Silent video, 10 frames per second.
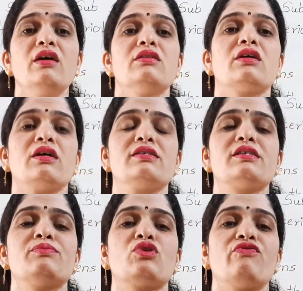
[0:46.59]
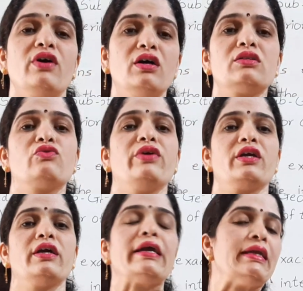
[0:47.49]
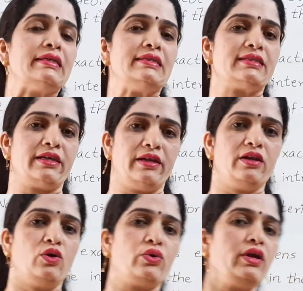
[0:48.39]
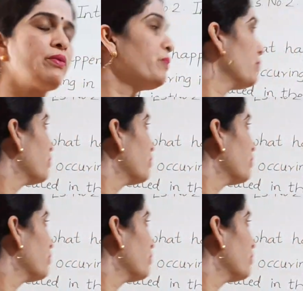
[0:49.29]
the concept of earthquake in detail. Okay.